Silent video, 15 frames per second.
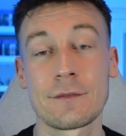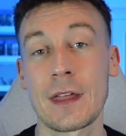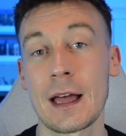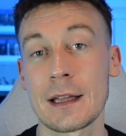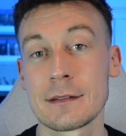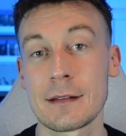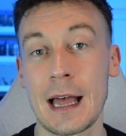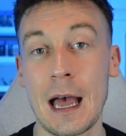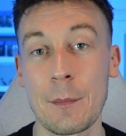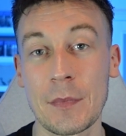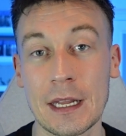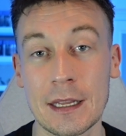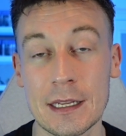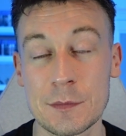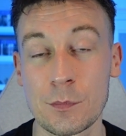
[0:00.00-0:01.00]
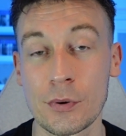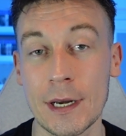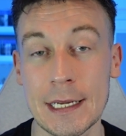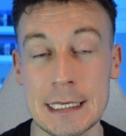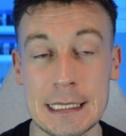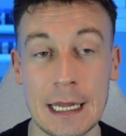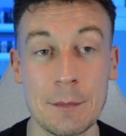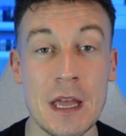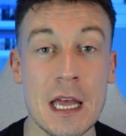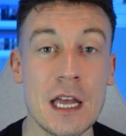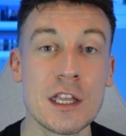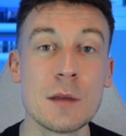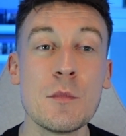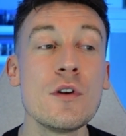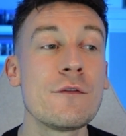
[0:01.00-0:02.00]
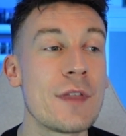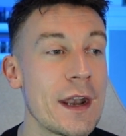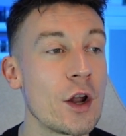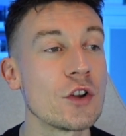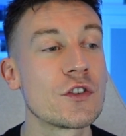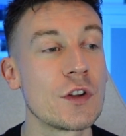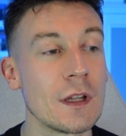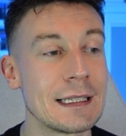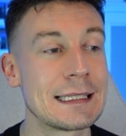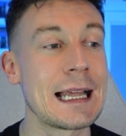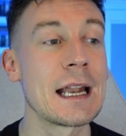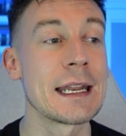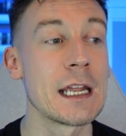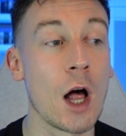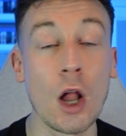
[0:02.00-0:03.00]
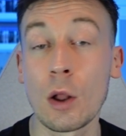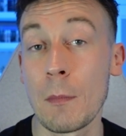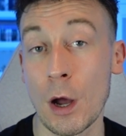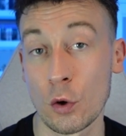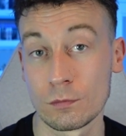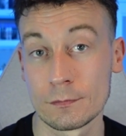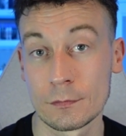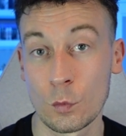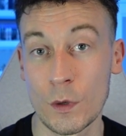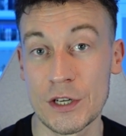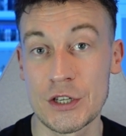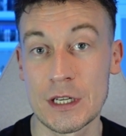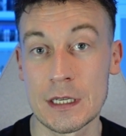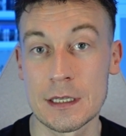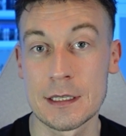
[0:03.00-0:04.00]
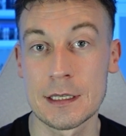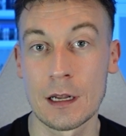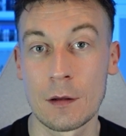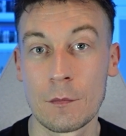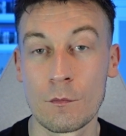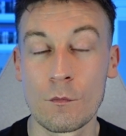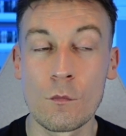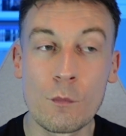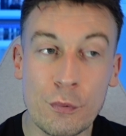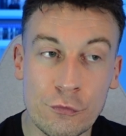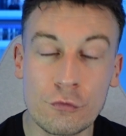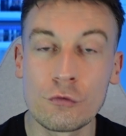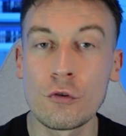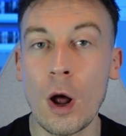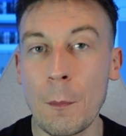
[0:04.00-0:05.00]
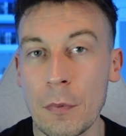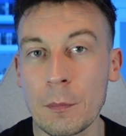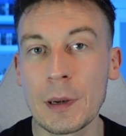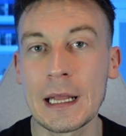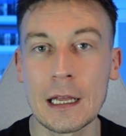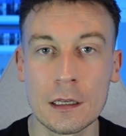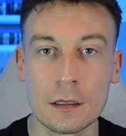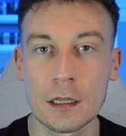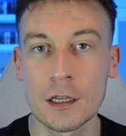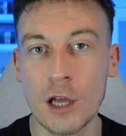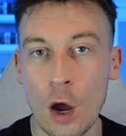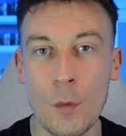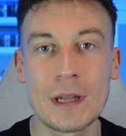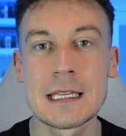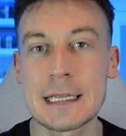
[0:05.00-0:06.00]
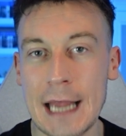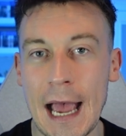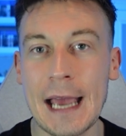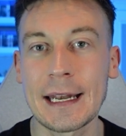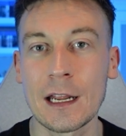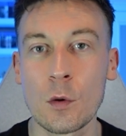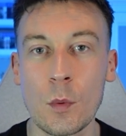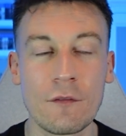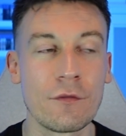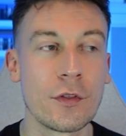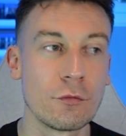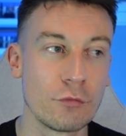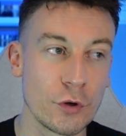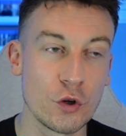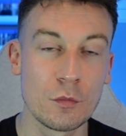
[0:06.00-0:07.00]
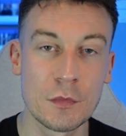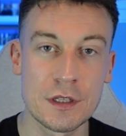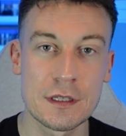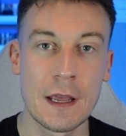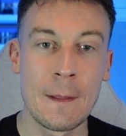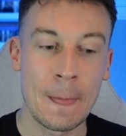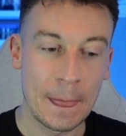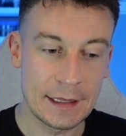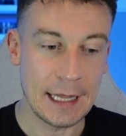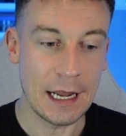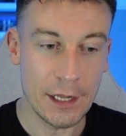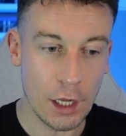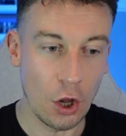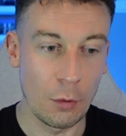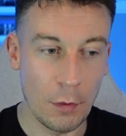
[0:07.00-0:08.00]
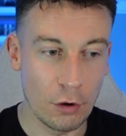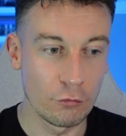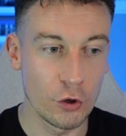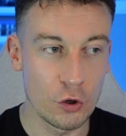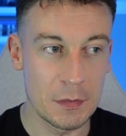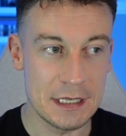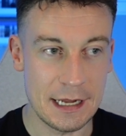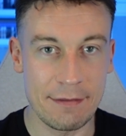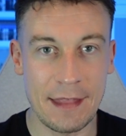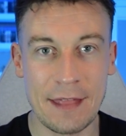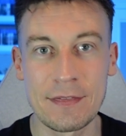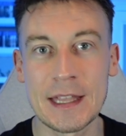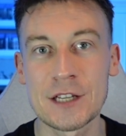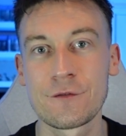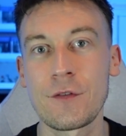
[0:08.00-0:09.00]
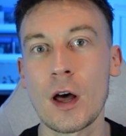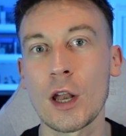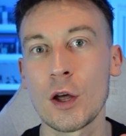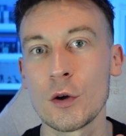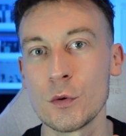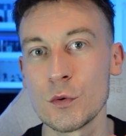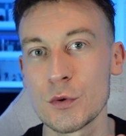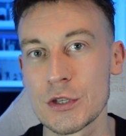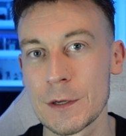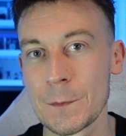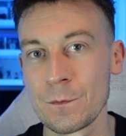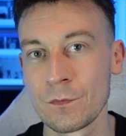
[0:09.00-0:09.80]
of that happening is pretty slim. You move then on to Dani Olmo, which is probably coinciding with the rumours, Dani Olmo rumours, and then this follows